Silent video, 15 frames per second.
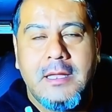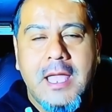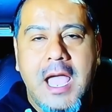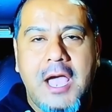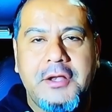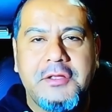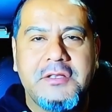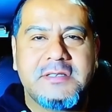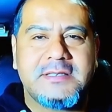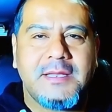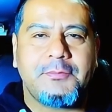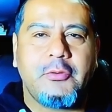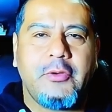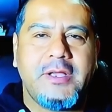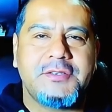How do you
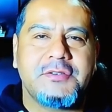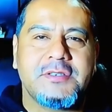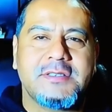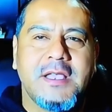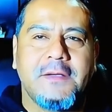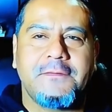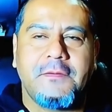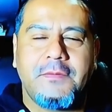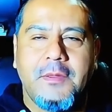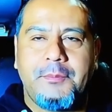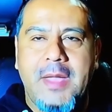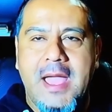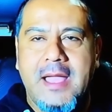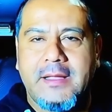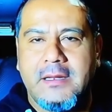separate yourself from the
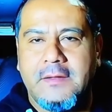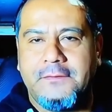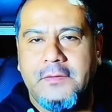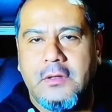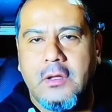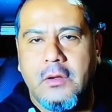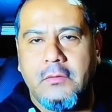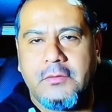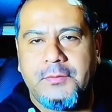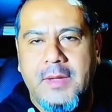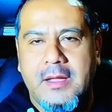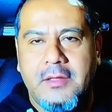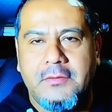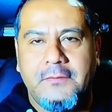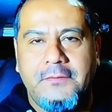pack? And if you go with my
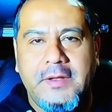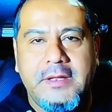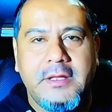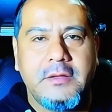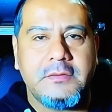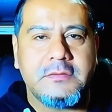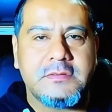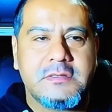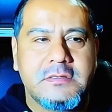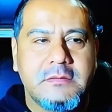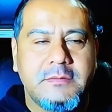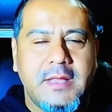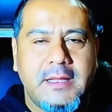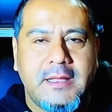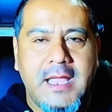other videos,
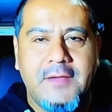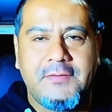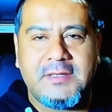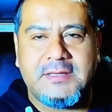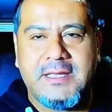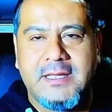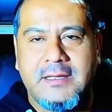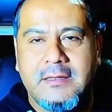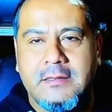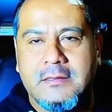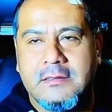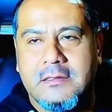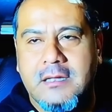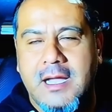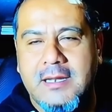like everything
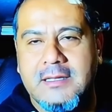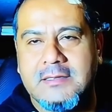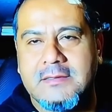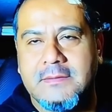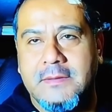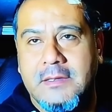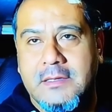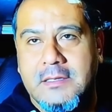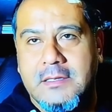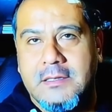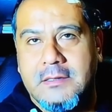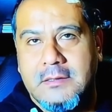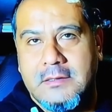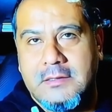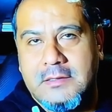kind of
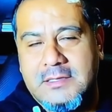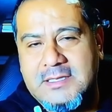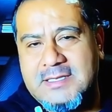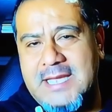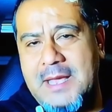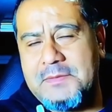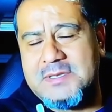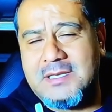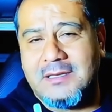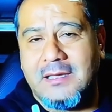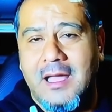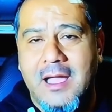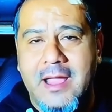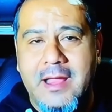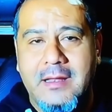stems in
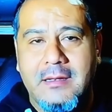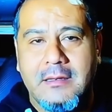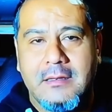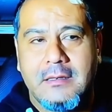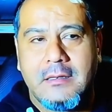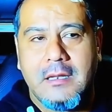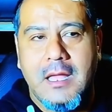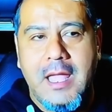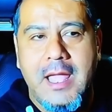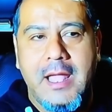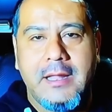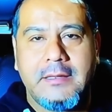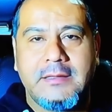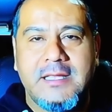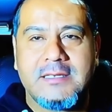line,
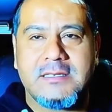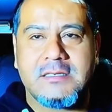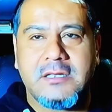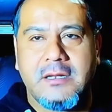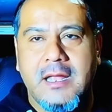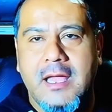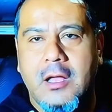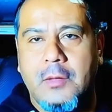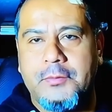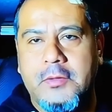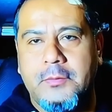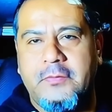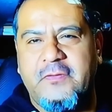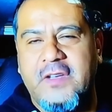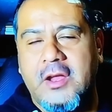and this is going to help
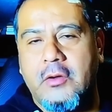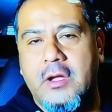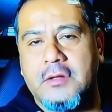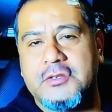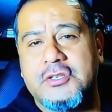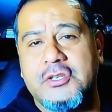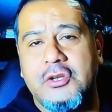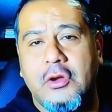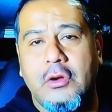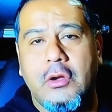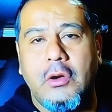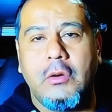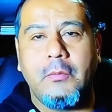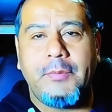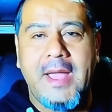you figure out your
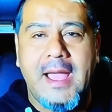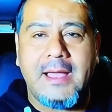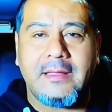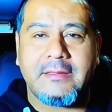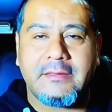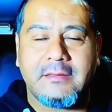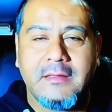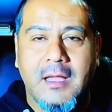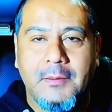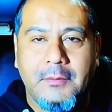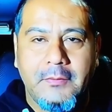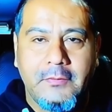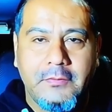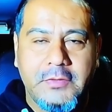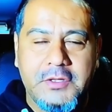own path, not
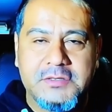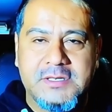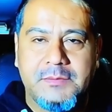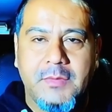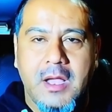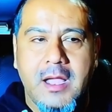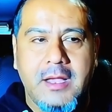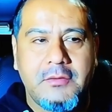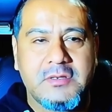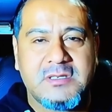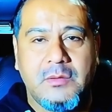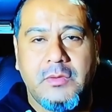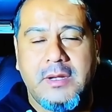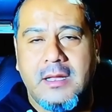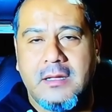using mine or
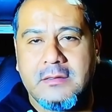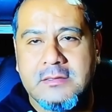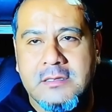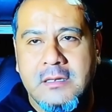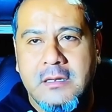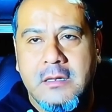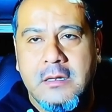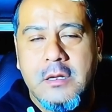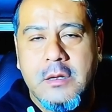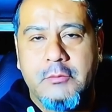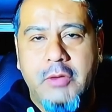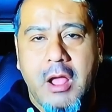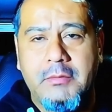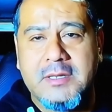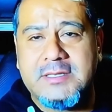someone else.
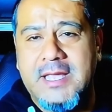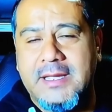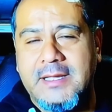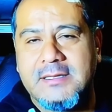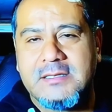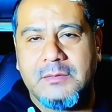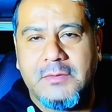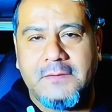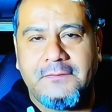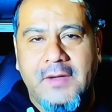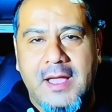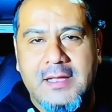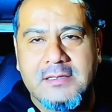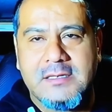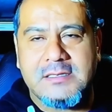Probably taking some
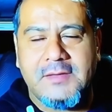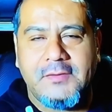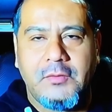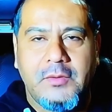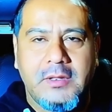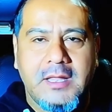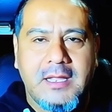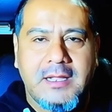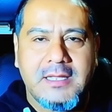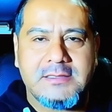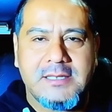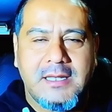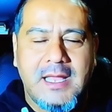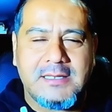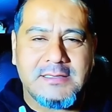advice because everyone, like I
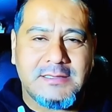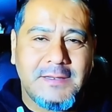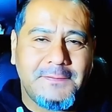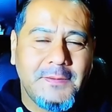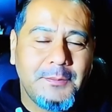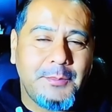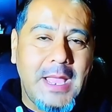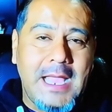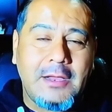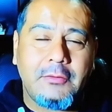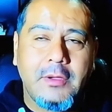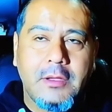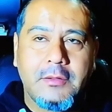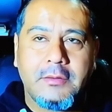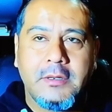said, has a different
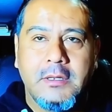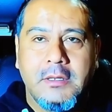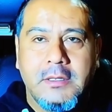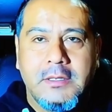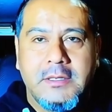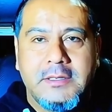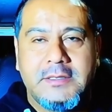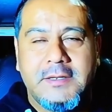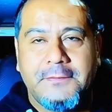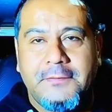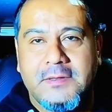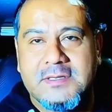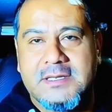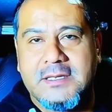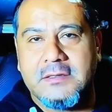background,
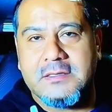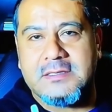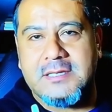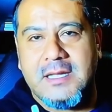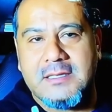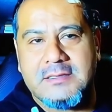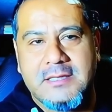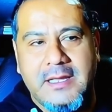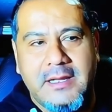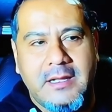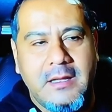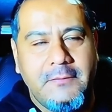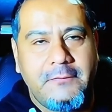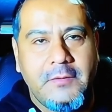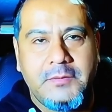different skill sets. They
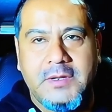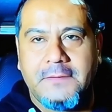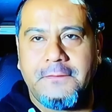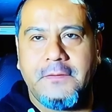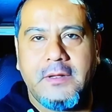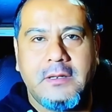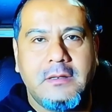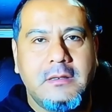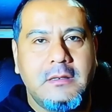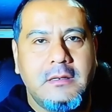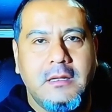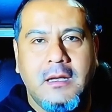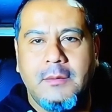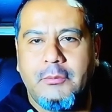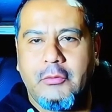come from different
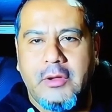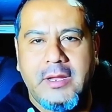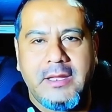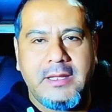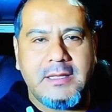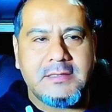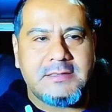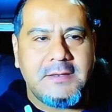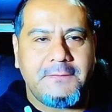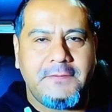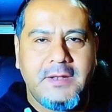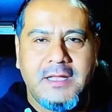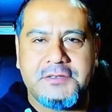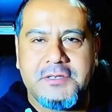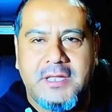upbringings,
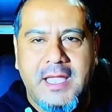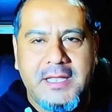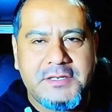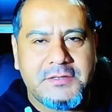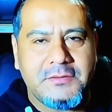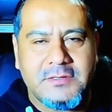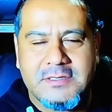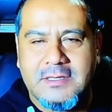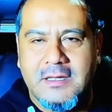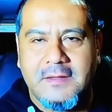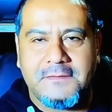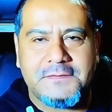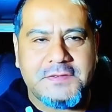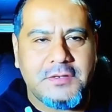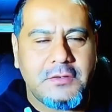different educational
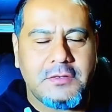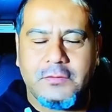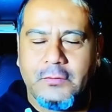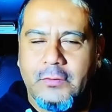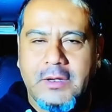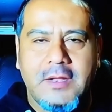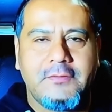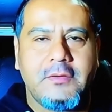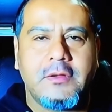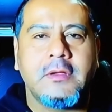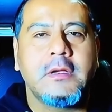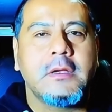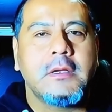stuff, cert, whatever.